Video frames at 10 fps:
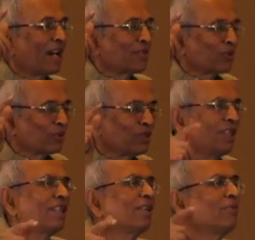
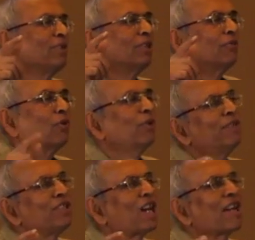associated with the
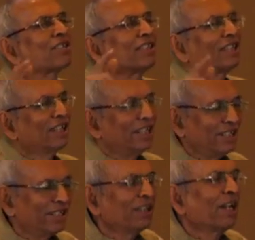Woolwich Arsenal
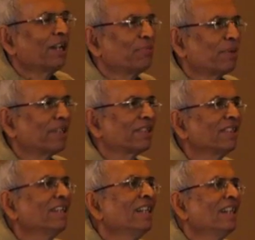in Great
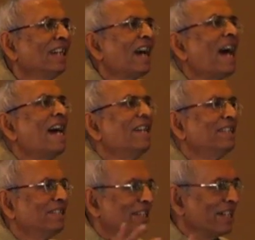Britain, and
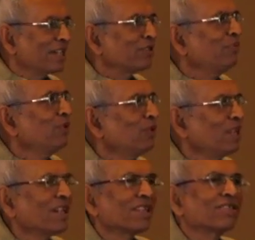in the next few
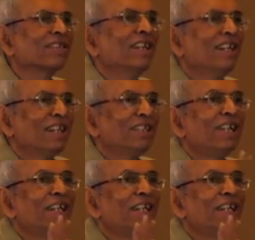years, they